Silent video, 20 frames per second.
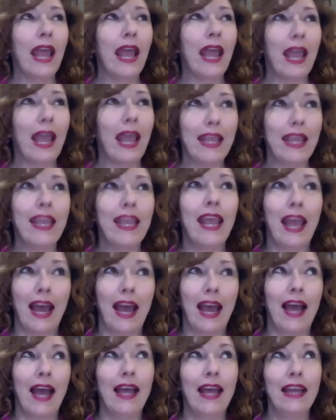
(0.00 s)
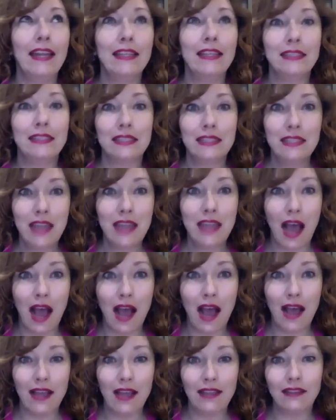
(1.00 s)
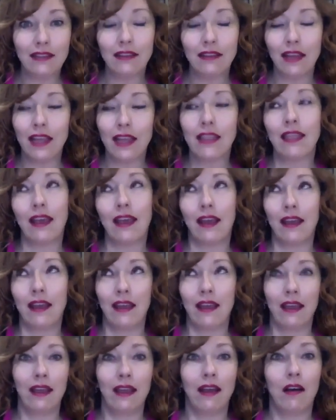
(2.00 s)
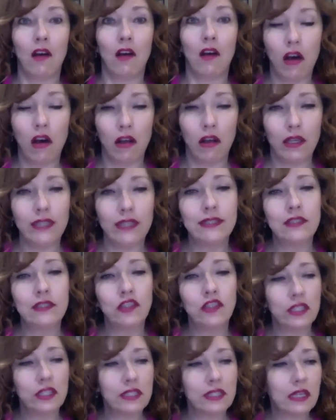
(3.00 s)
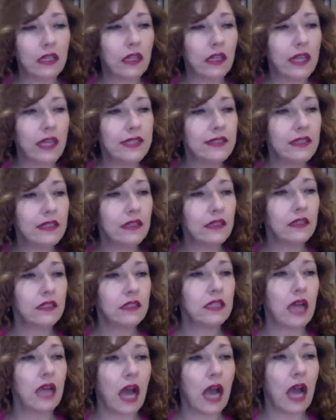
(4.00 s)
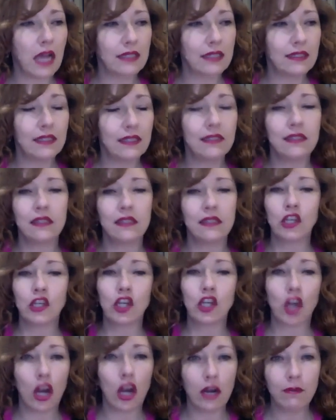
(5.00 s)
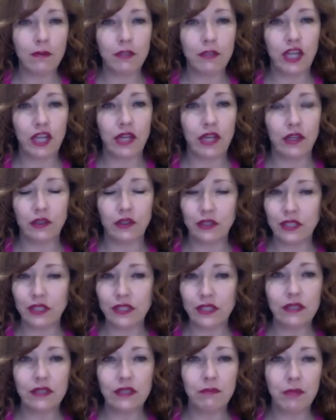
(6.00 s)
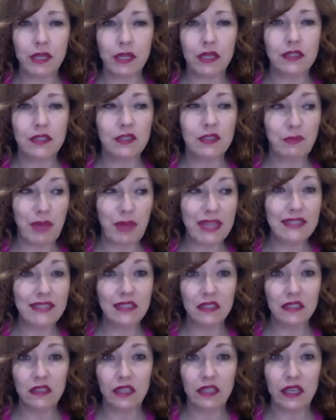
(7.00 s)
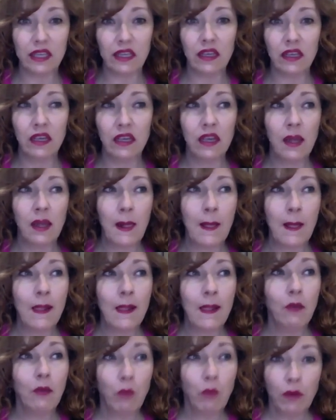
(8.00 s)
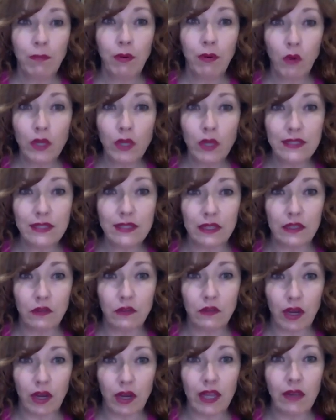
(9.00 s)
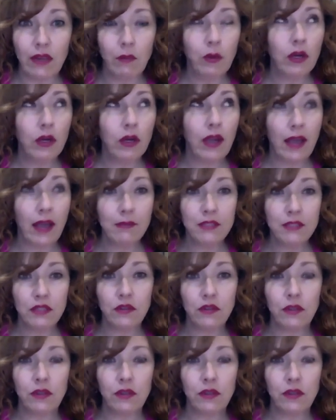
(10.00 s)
Yeah, and it's not like that at all. It's just cleansing the toxins and the garbage out of your system, because basically we're poisoned, right? We're absolutely